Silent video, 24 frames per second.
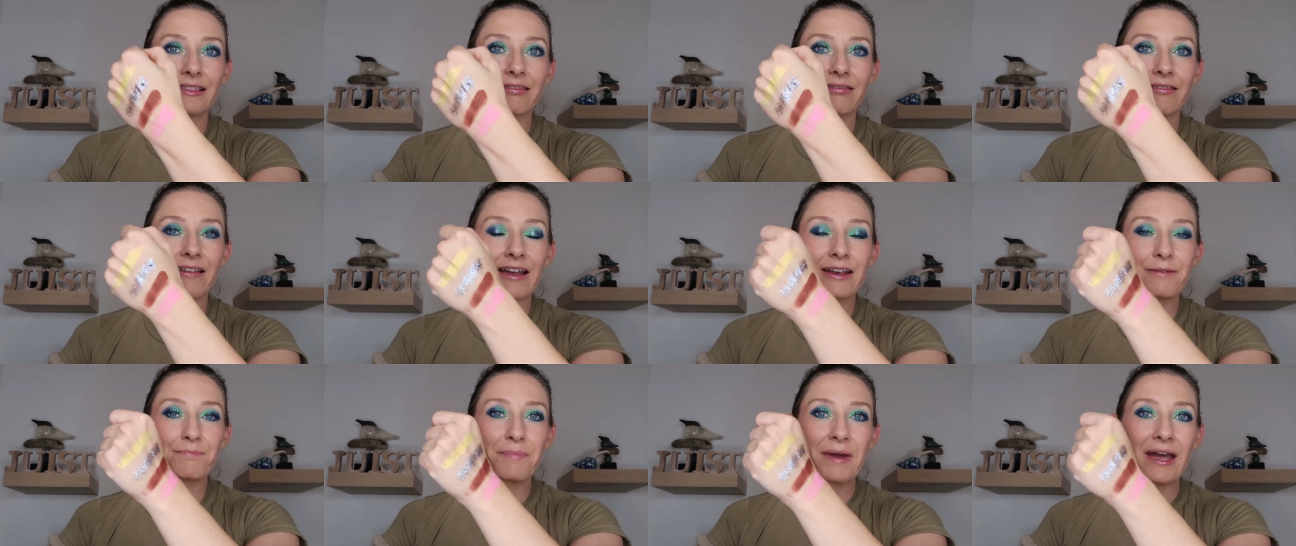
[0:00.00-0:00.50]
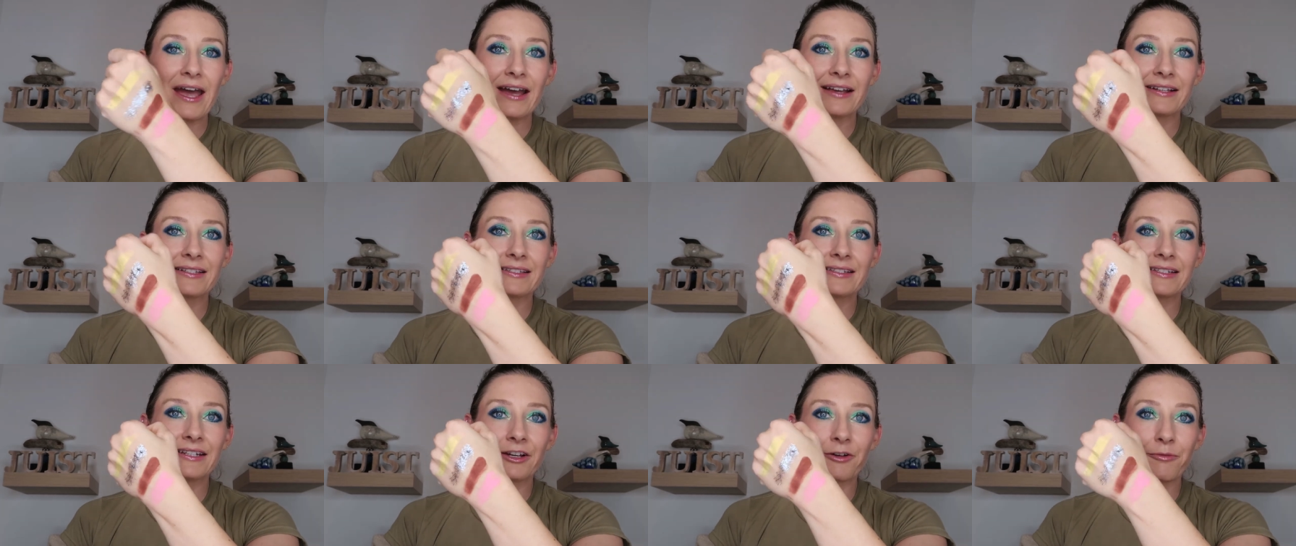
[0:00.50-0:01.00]
light
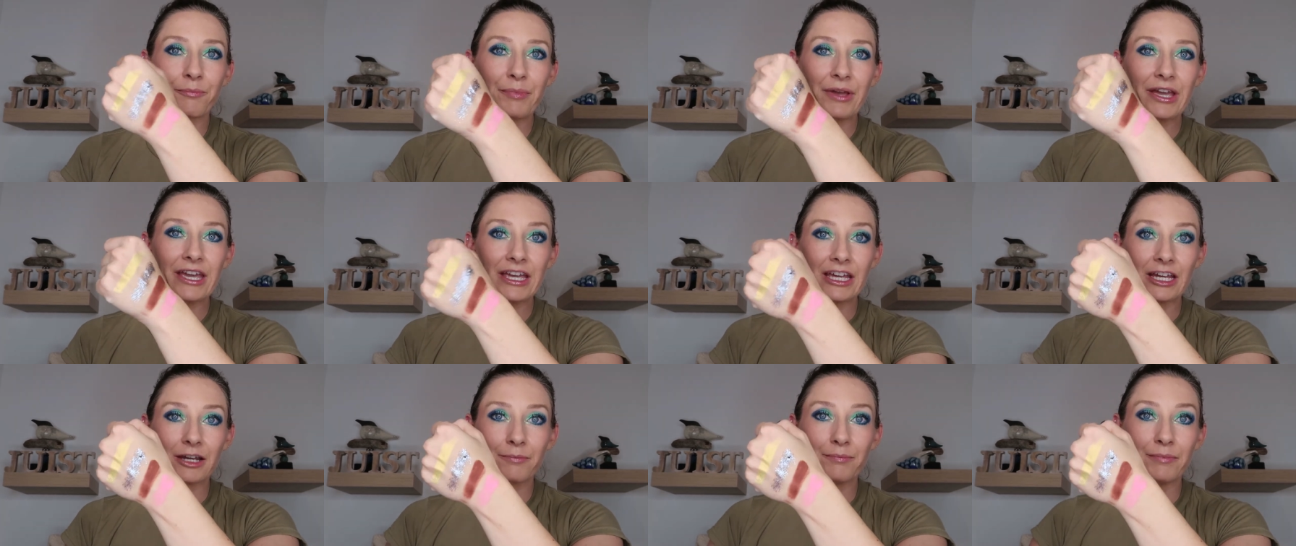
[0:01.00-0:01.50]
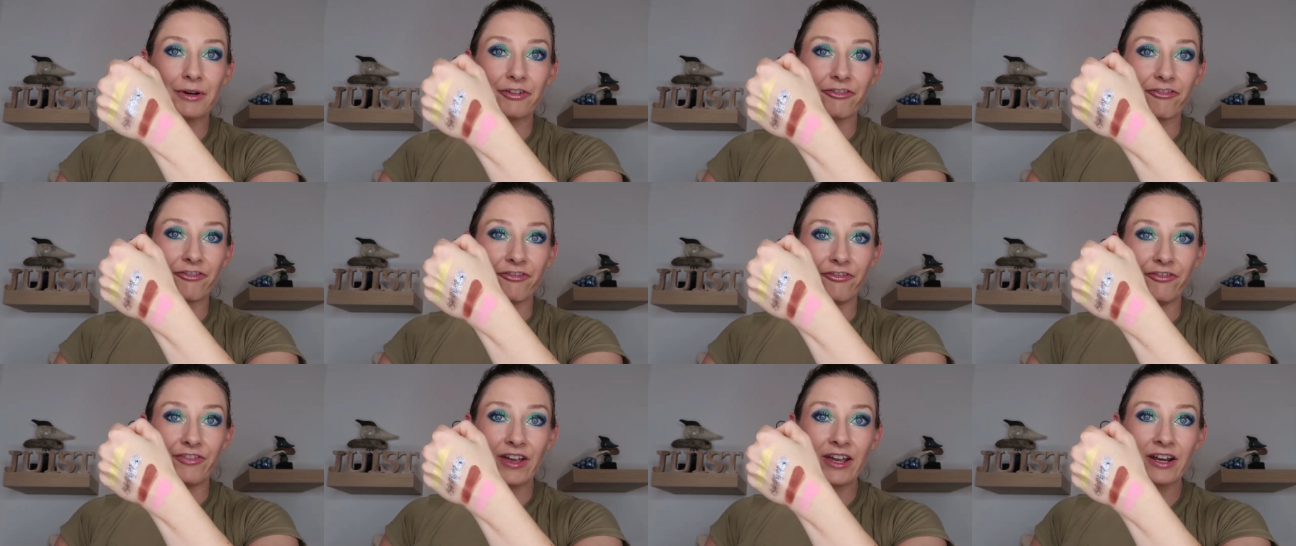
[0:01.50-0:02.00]
pastel pink, but
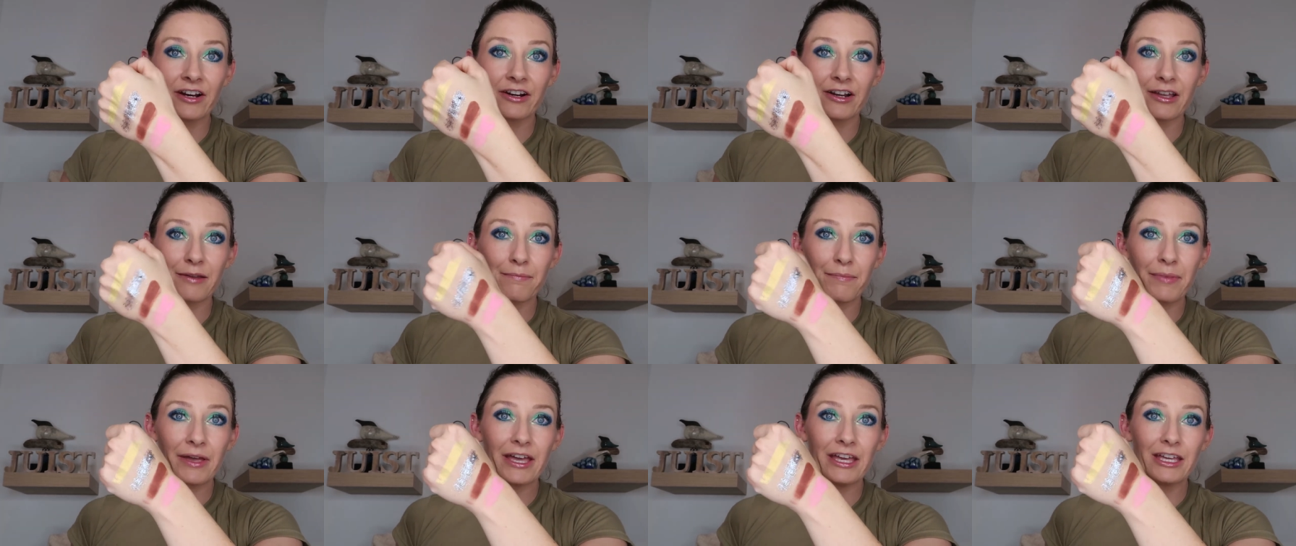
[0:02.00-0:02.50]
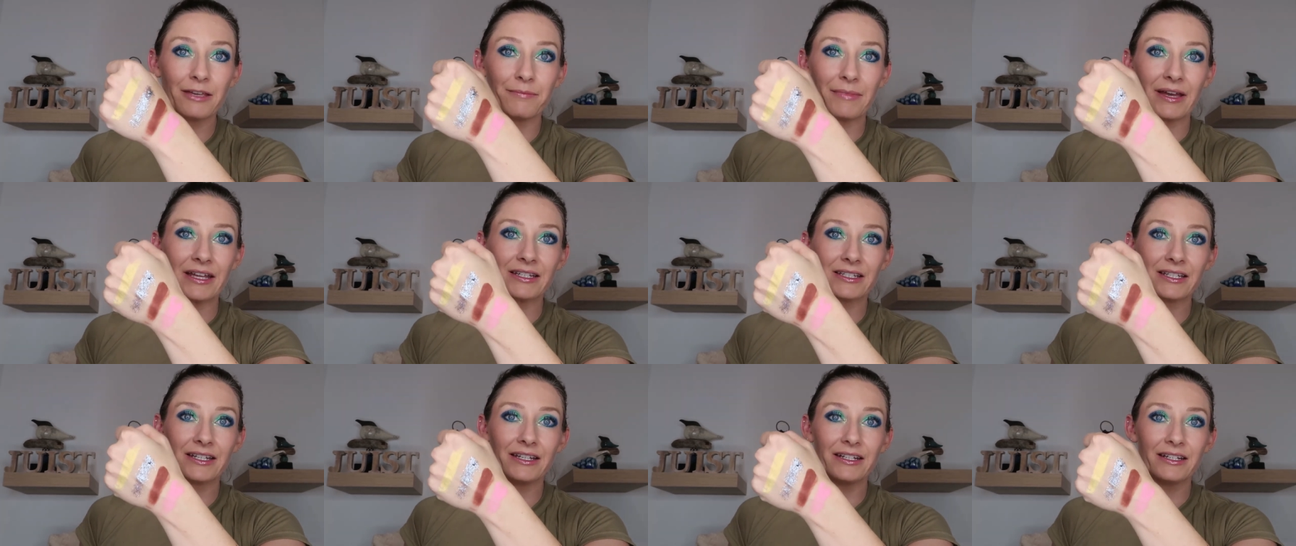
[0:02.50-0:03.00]
very
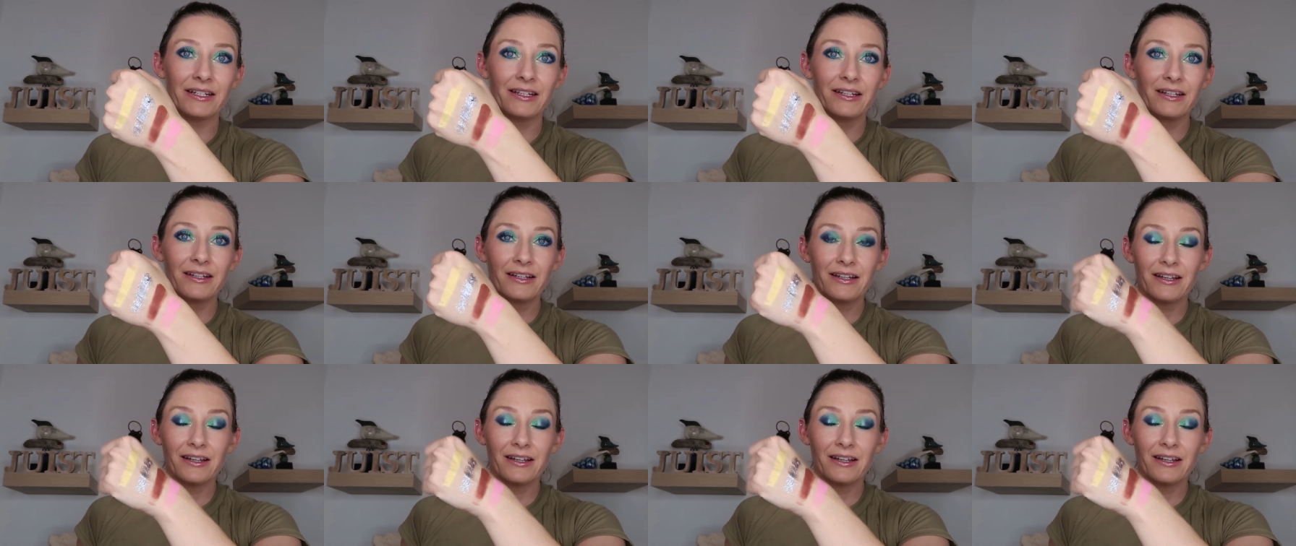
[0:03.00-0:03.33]
pigmented.